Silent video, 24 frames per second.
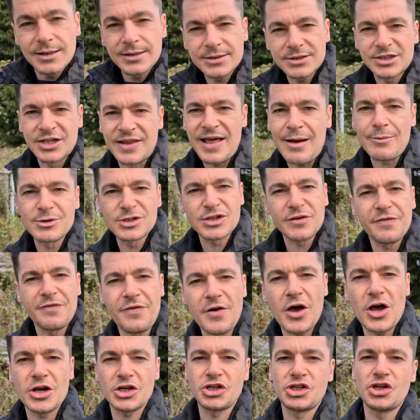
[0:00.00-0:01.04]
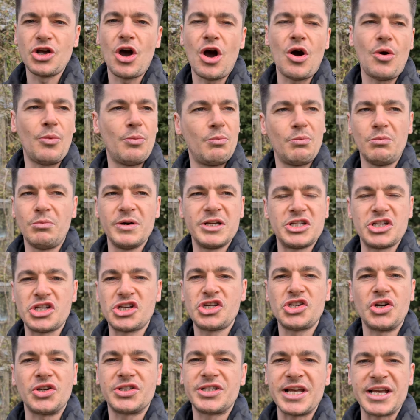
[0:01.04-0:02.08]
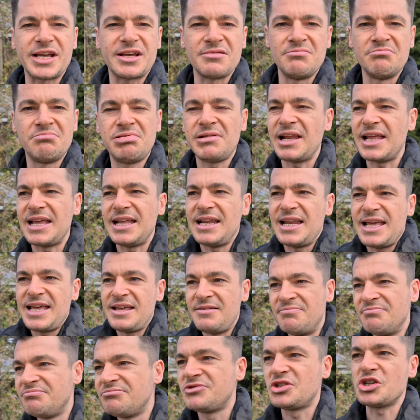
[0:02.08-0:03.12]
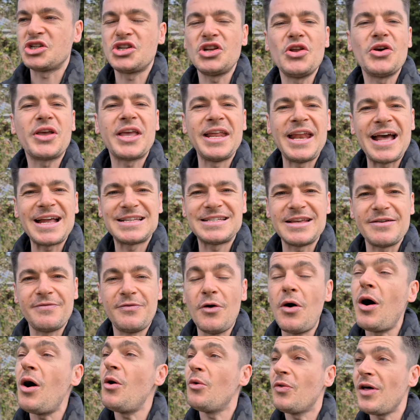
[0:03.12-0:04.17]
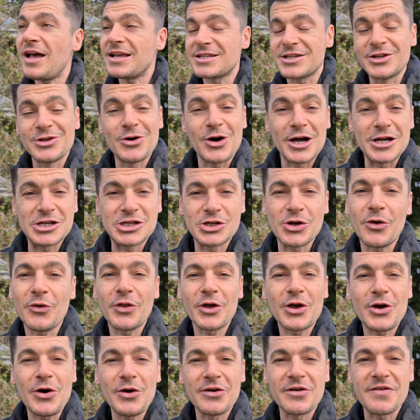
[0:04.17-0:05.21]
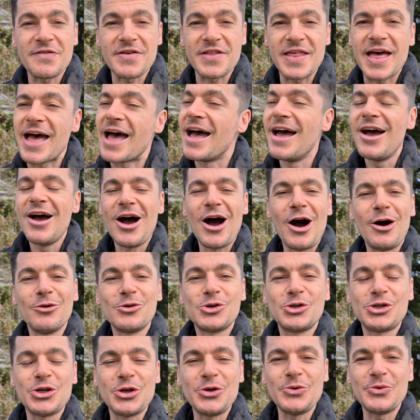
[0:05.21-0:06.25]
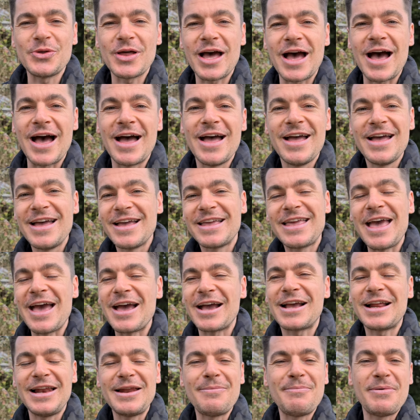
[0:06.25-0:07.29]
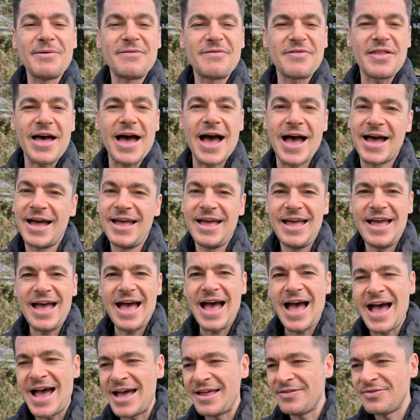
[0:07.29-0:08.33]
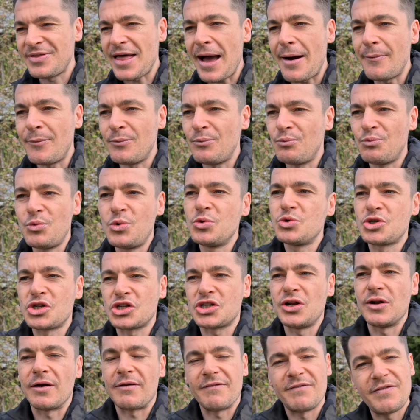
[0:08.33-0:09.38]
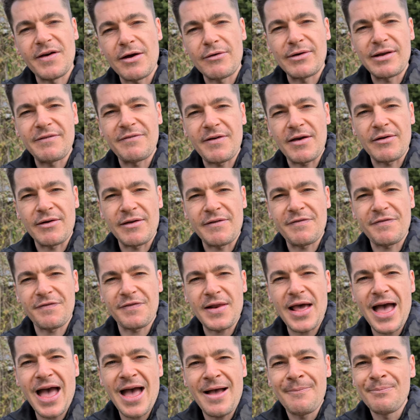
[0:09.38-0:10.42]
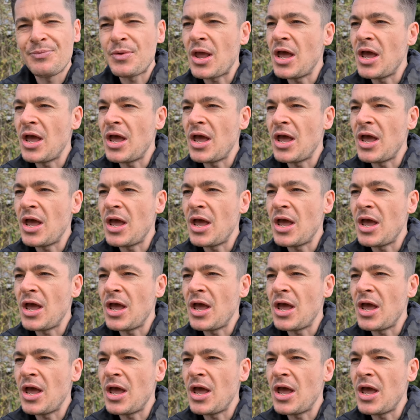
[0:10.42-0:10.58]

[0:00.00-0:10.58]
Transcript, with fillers: So that was the first shot. We just shot it completely, just looking at it, thought, oh, that's a nice shot, the conifer there. I'll shoot that, get a clip of that. And that will just look very, very flat.